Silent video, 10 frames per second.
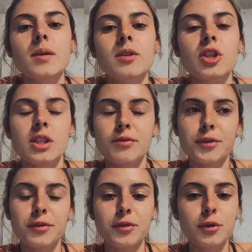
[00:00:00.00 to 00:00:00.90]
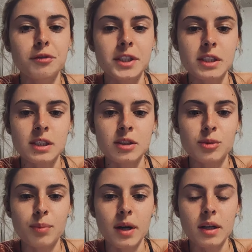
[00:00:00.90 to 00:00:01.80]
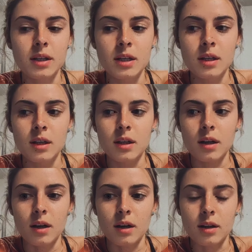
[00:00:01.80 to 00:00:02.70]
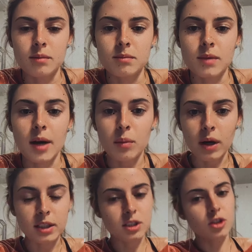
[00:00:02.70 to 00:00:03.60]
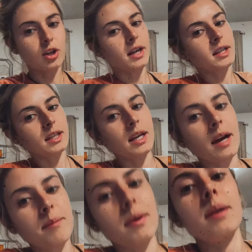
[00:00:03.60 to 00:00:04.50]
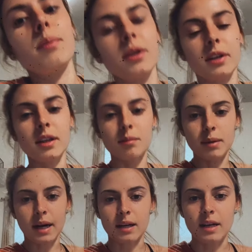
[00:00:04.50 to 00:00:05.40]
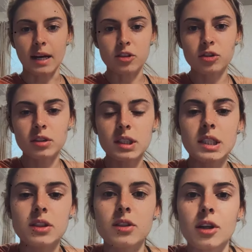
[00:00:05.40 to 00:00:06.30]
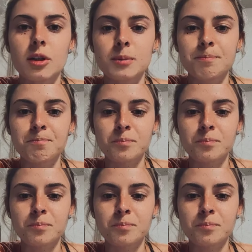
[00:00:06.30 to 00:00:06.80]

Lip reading: just for a few reasons, but I wanted to try to get my period back naturally. So